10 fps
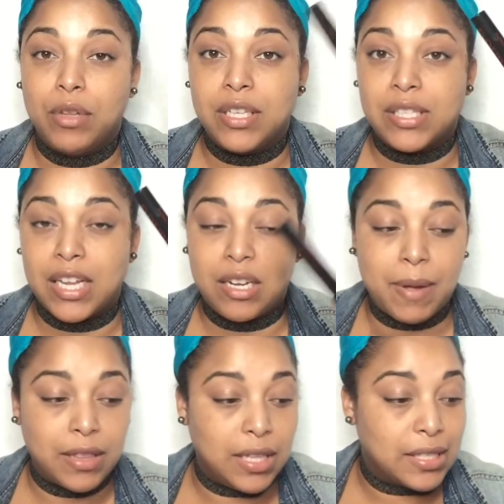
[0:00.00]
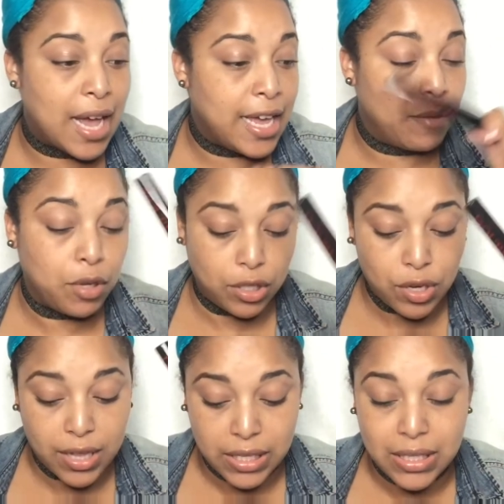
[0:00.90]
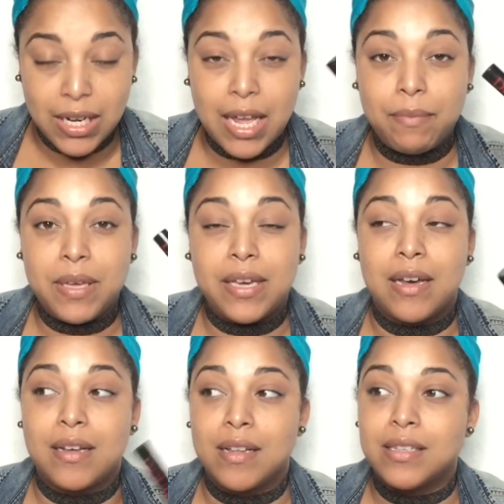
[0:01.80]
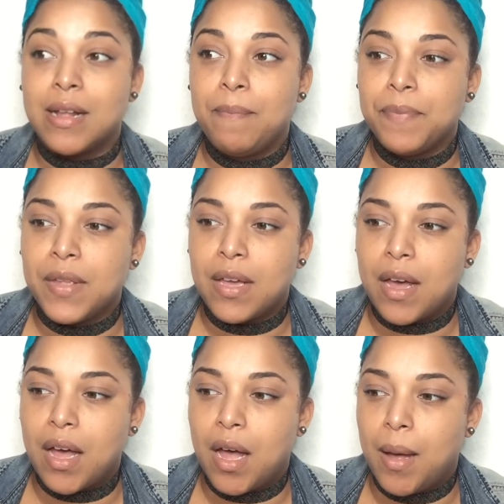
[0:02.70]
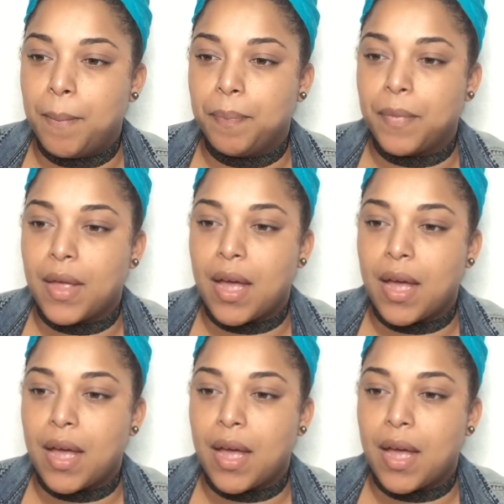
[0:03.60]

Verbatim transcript: really excited about this i am going to try this today because um,